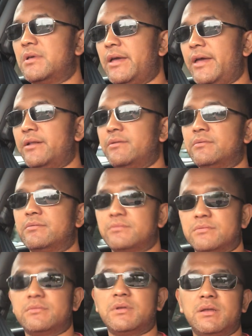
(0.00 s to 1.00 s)
and
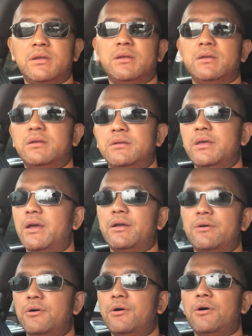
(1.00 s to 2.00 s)

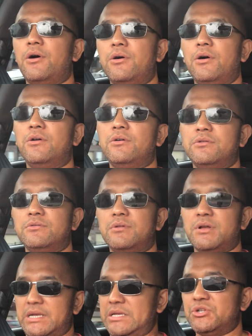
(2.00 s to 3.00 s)
yeah, all
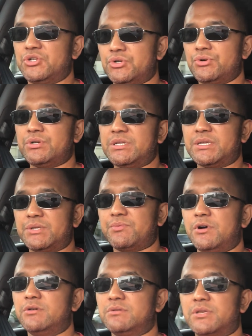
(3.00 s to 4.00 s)
insurance as well.